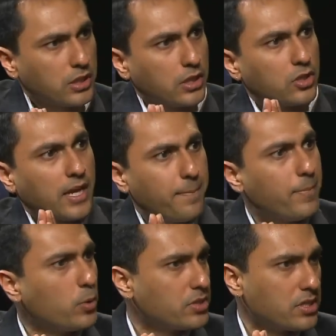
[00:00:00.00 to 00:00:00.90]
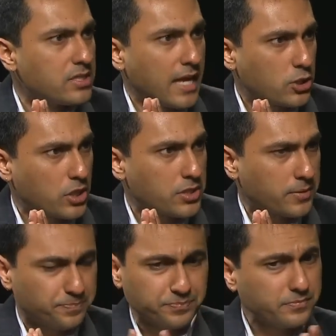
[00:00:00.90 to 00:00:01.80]
leader named Moses Seixas,
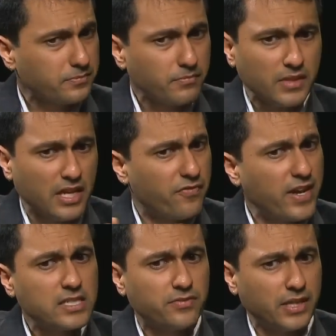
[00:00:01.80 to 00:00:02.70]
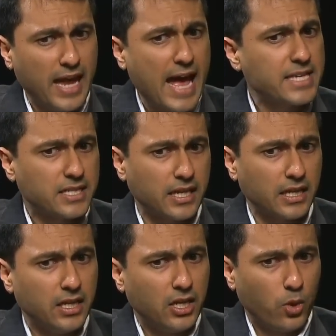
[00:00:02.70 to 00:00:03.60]
effectively asking
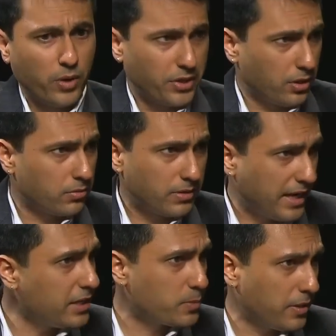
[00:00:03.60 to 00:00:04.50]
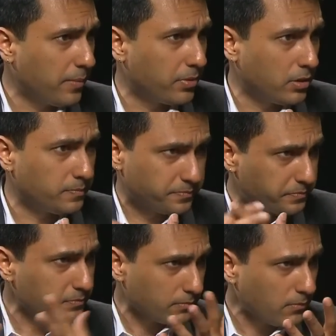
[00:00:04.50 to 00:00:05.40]
whether his people,
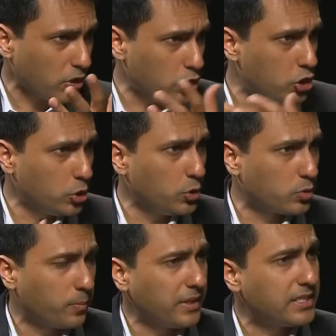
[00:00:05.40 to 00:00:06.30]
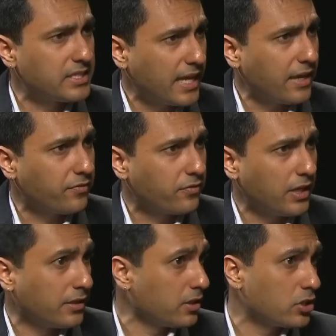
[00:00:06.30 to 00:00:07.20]
Jews, would be safe
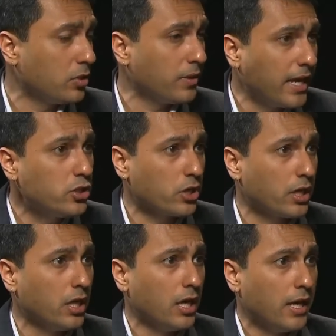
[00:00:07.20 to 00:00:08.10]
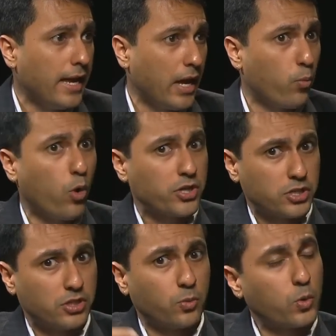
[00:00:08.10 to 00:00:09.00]
in this new nation. And
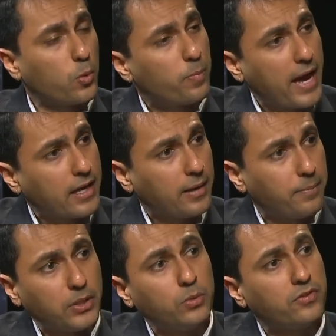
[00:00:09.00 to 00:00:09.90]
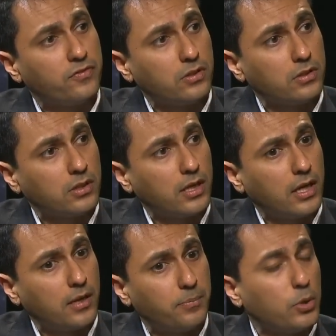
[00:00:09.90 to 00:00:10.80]
Washington wrote back a beautiful
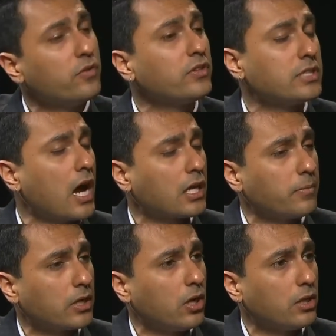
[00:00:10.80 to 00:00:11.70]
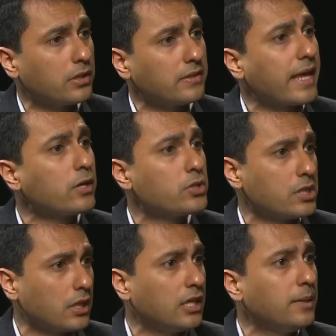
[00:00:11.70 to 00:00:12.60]
a beautiful document called the Letter to
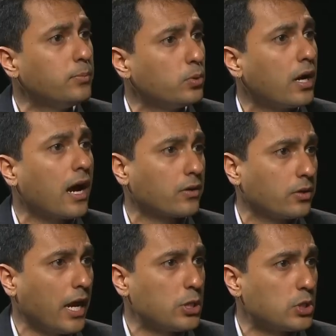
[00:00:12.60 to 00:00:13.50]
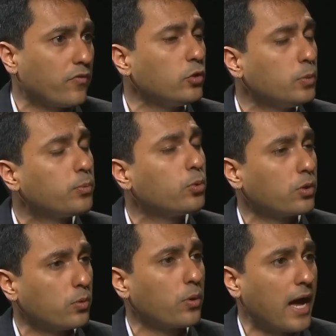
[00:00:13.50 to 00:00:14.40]
the Hebrew Congregation of
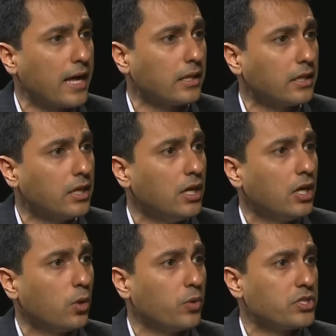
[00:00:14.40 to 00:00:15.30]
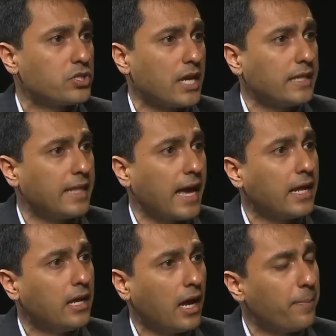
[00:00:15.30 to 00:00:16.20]
Newport, Rhode Island, which said that
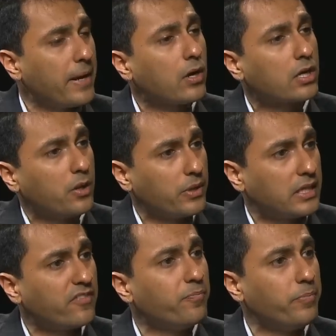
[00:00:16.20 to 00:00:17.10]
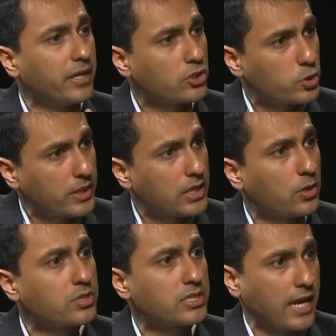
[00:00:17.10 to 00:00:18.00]
America would give bigotry no
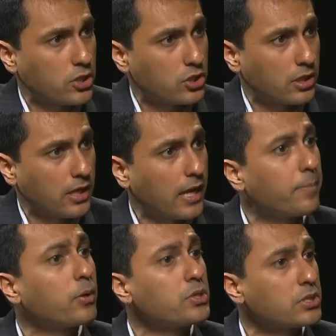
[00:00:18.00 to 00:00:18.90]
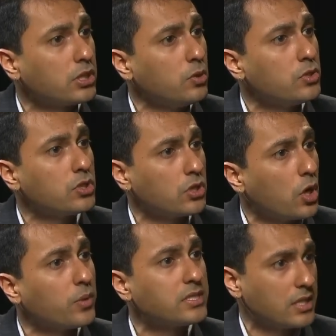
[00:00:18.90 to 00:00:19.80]
sanction and persecution
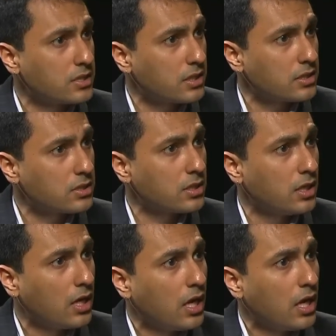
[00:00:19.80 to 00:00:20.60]
no assistance. Mm-hmm